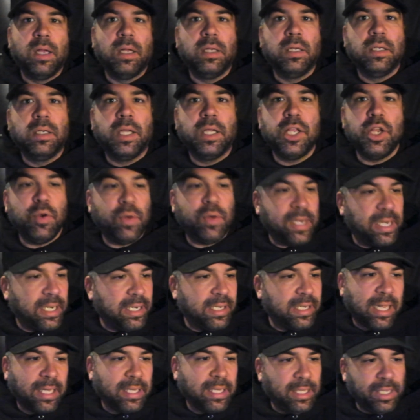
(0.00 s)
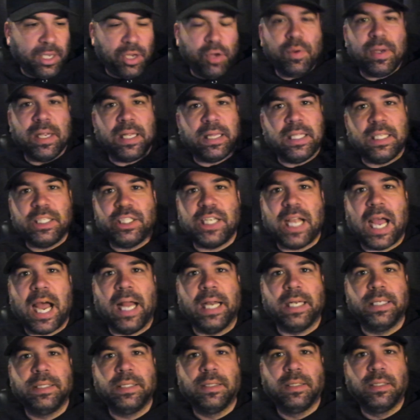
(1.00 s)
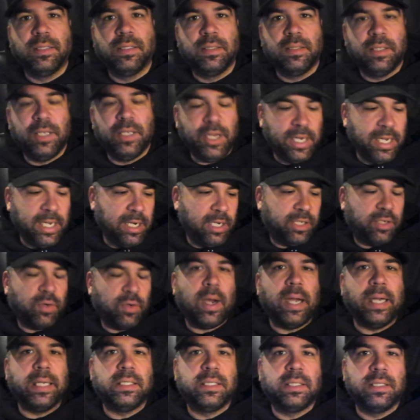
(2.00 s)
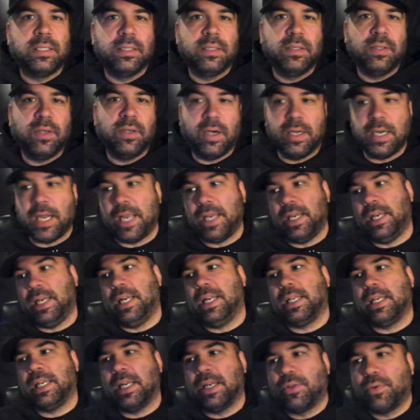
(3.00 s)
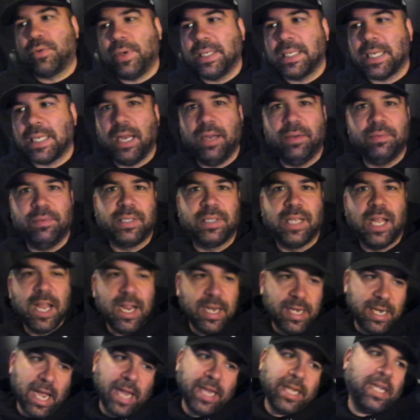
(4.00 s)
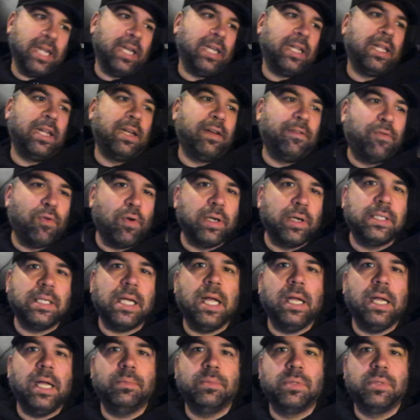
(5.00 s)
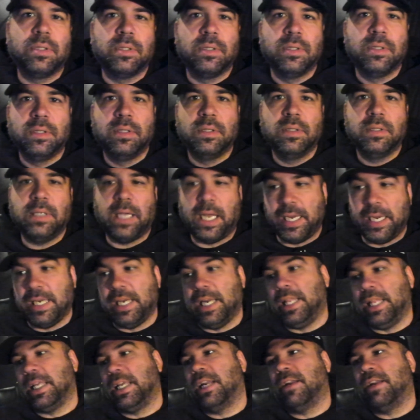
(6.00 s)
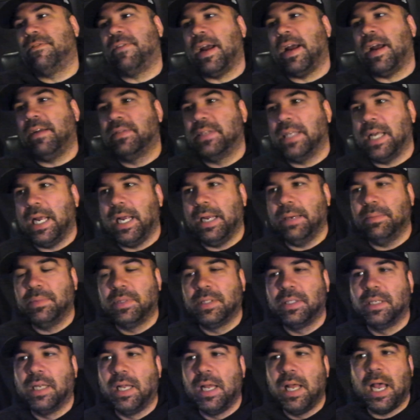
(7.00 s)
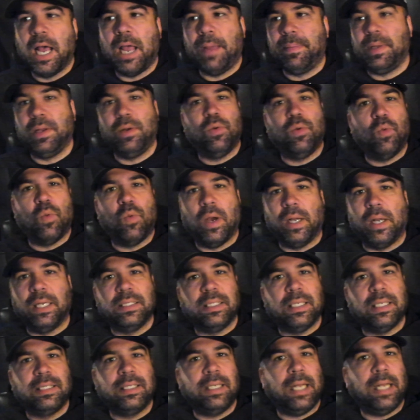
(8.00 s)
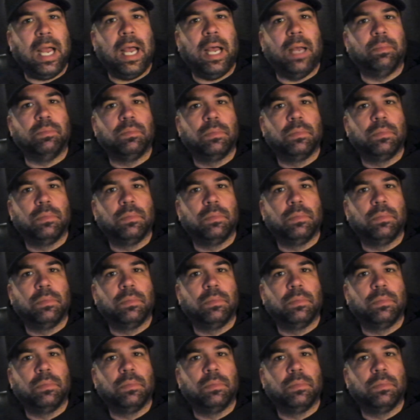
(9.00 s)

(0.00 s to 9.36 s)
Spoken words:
You get the shot. You get it twice. Oh, now you need to get it 3 times. Now you get to get it 4 times. Now you need to get it 5 times. I mean, when does it stop?